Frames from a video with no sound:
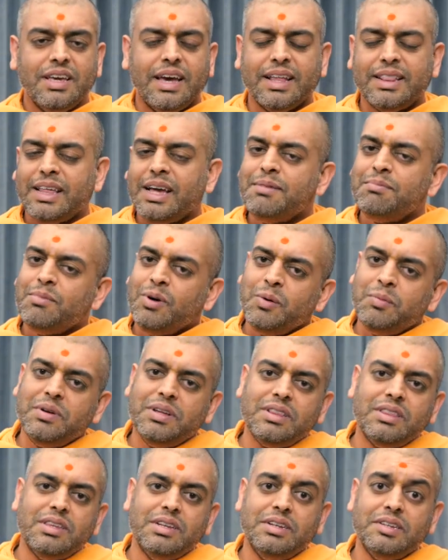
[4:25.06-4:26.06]
At that
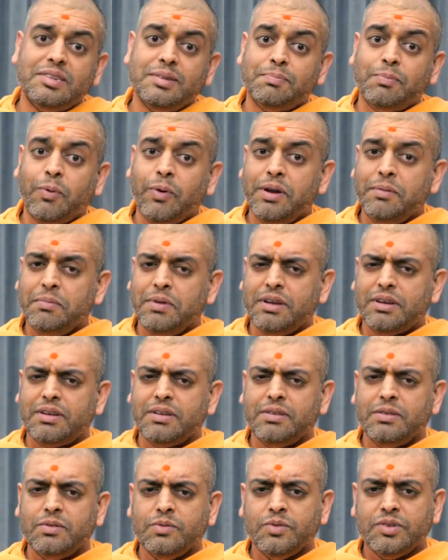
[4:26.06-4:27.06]
moment, the
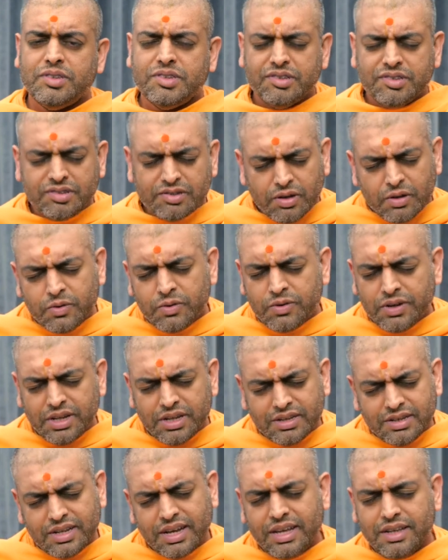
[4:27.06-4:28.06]
disappointment was so
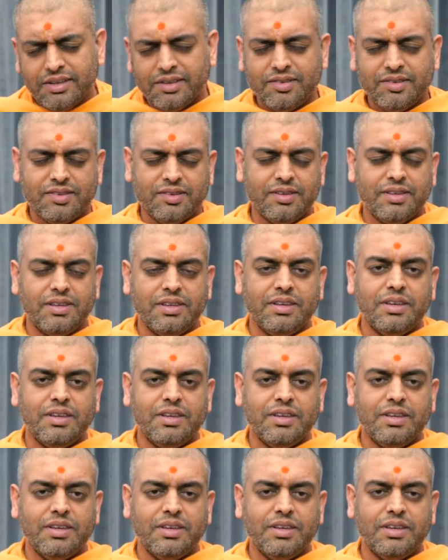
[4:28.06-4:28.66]
intense